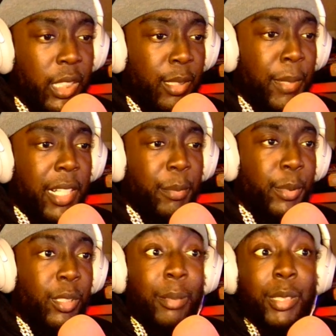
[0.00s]
my
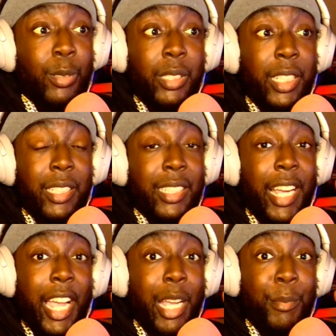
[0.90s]
computer. I'm so jealous. Like
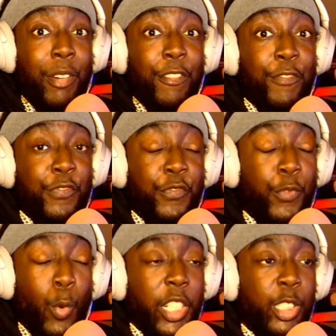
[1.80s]
I am a
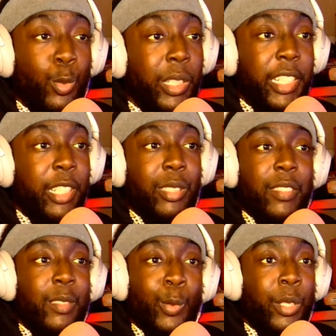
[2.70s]
4020. He don't even
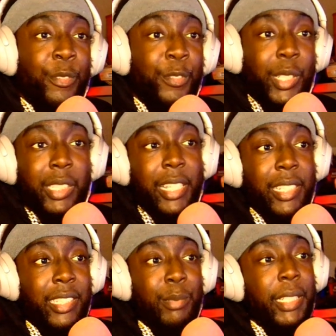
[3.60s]
know what the fuck that
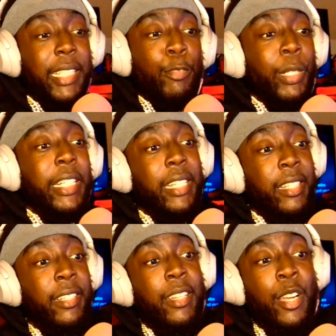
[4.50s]
is, but he, we needed
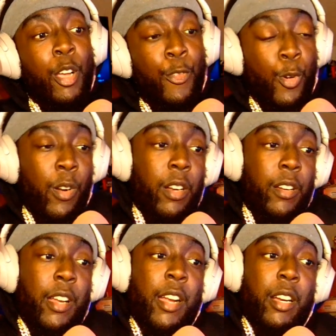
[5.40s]
it for
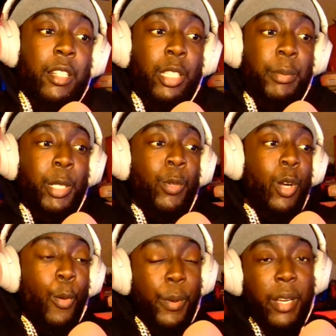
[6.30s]
our club that we're
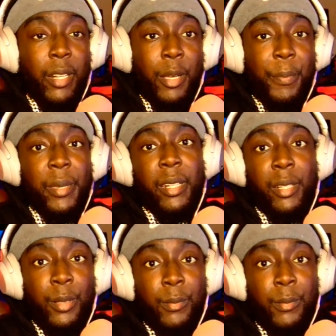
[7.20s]
opening up, and um,